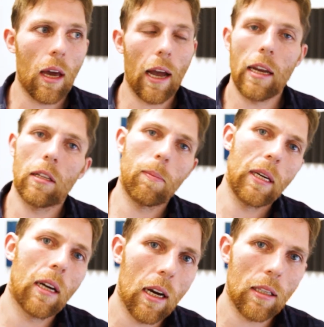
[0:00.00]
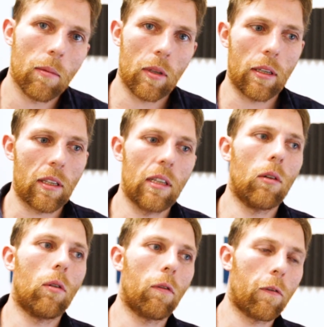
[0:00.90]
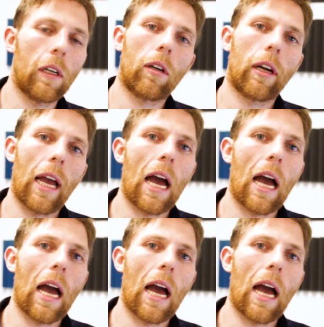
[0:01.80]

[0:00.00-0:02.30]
And it's because I'm still figuring